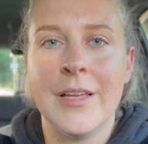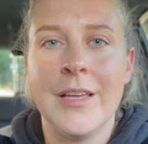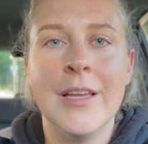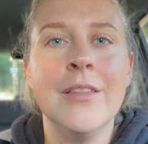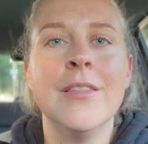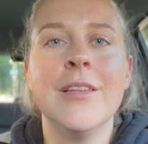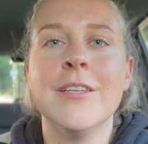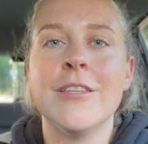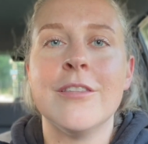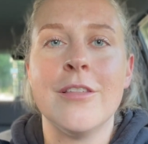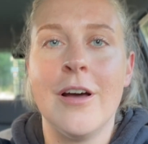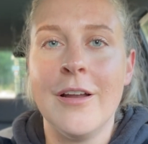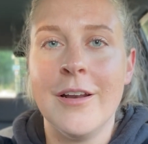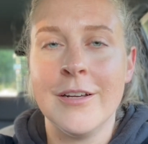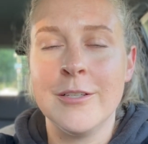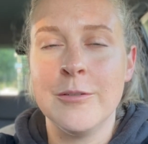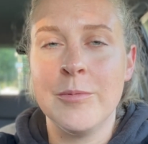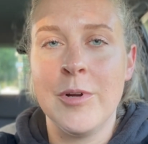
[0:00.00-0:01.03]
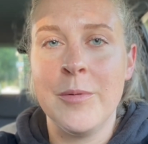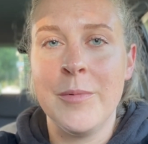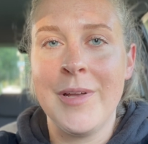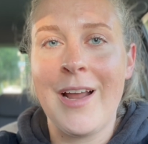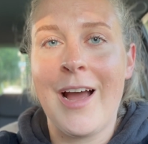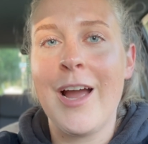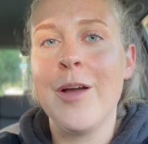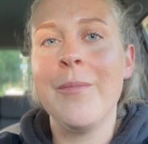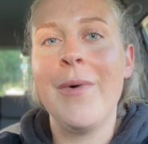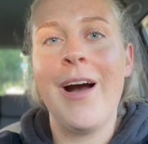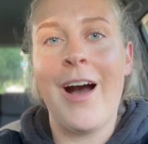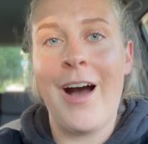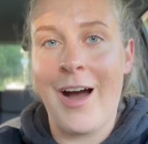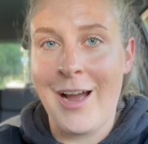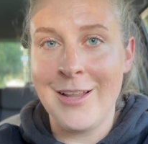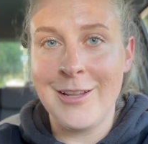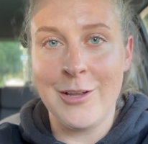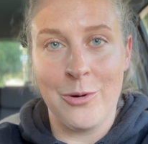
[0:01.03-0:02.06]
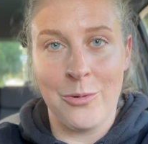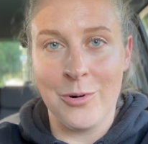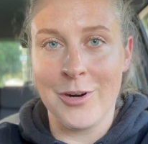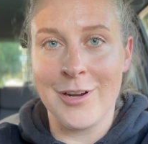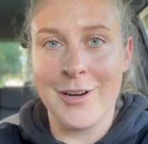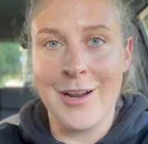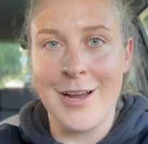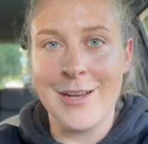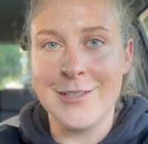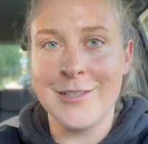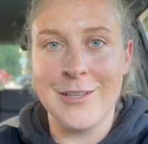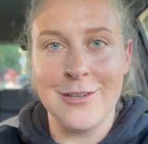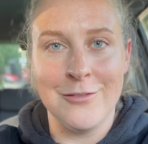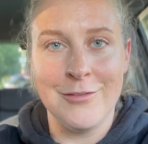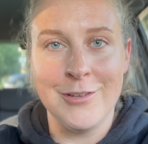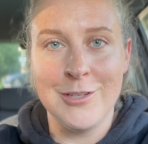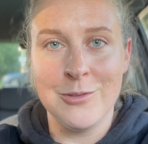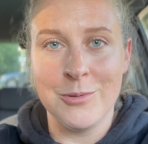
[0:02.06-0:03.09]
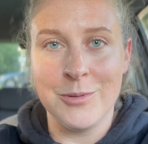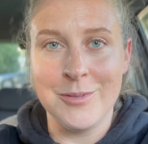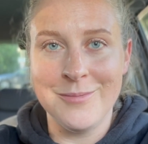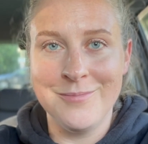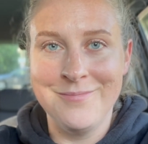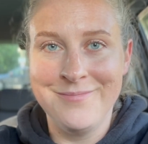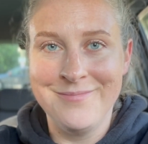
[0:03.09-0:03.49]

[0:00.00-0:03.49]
In this thought experiment, I am a highly organized individual.